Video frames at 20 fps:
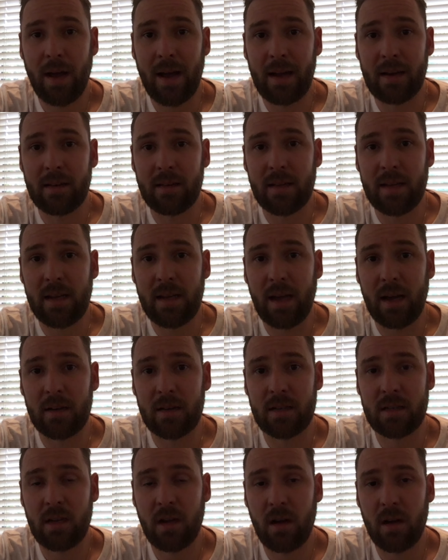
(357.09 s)
had the
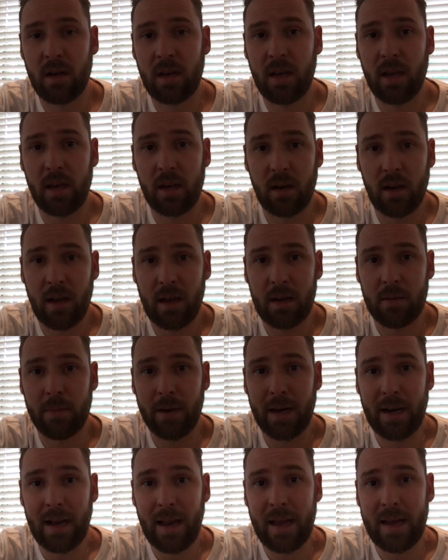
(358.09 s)
undersarking had
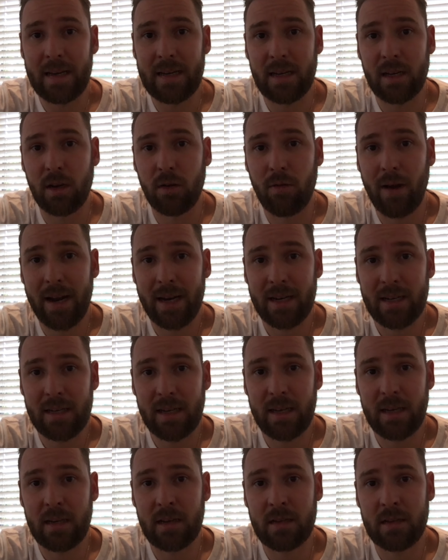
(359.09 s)
been laid
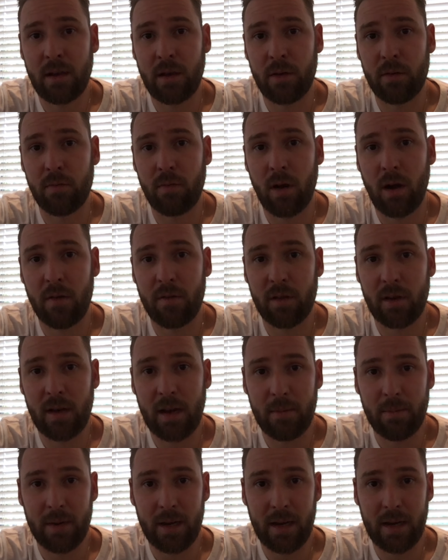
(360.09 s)
incorrectly, so rather than
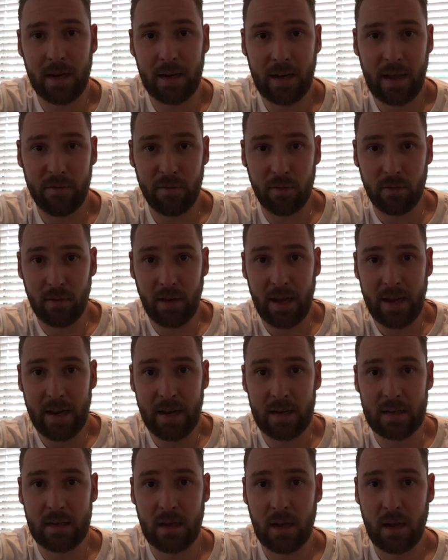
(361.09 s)
it being
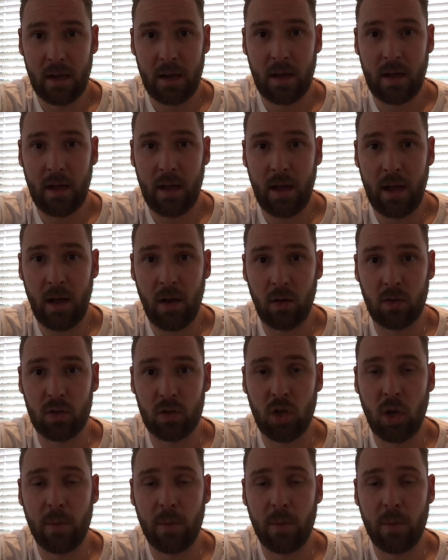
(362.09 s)
laid on top